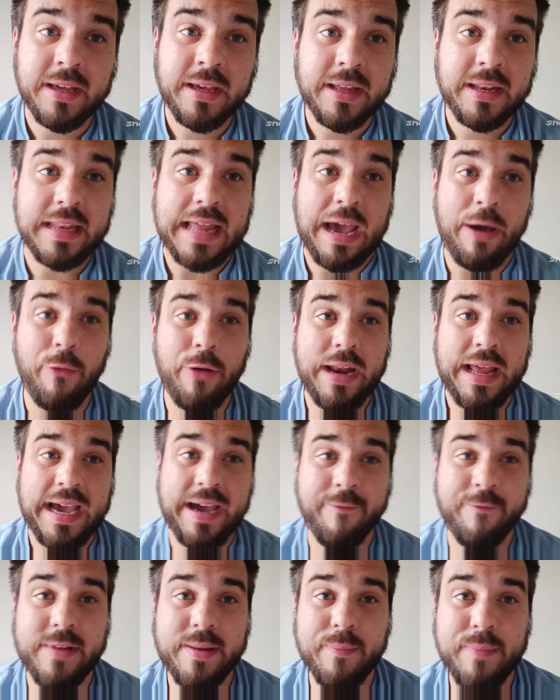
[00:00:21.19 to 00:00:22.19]
that would
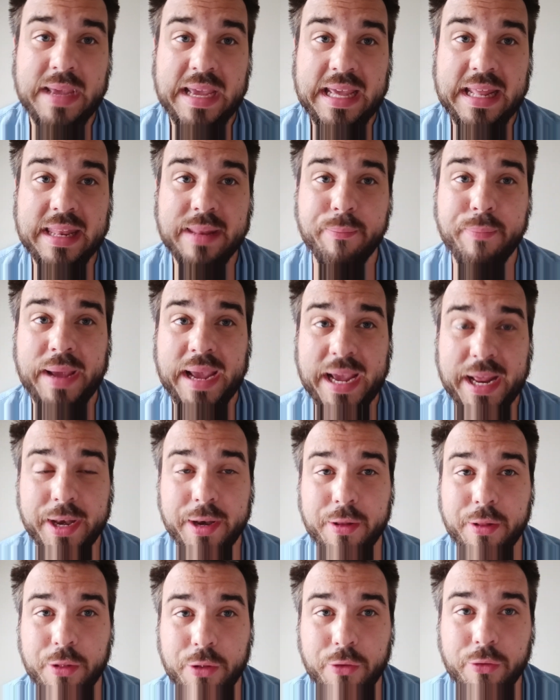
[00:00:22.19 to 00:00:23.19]
have to be The
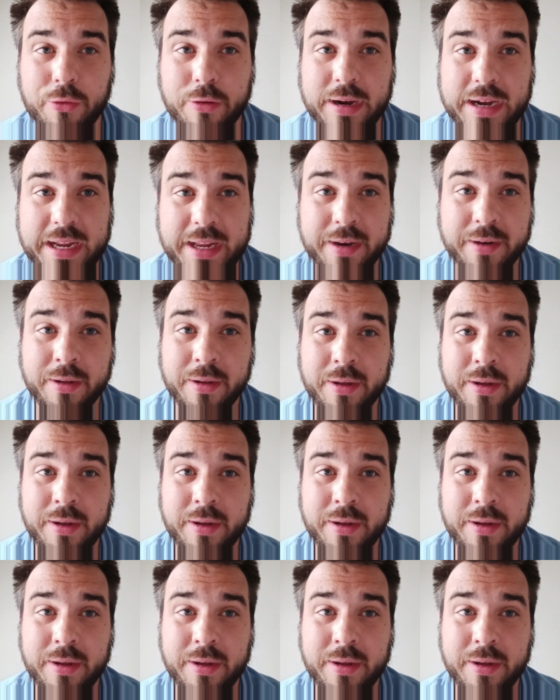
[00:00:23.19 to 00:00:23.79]
Mandalorian.